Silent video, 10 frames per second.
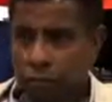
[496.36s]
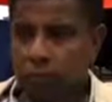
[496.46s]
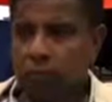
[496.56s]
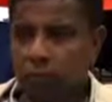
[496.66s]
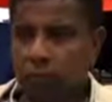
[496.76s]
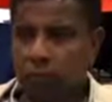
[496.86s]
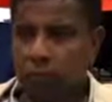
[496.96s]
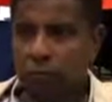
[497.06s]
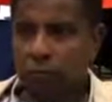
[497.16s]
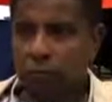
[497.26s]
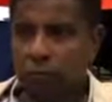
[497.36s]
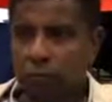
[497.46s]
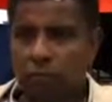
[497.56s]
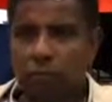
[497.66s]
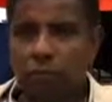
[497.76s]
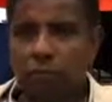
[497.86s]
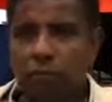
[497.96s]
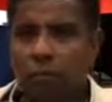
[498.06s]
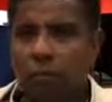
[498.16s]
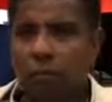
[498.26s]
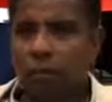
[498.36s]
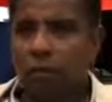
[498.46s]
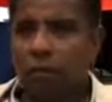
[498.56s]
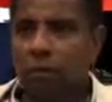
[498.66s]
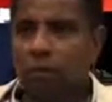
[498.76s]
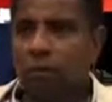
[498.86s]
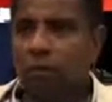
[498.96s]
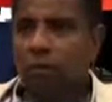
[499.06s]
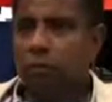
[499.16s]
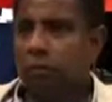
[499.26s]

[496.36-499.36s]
This person isn't speaking.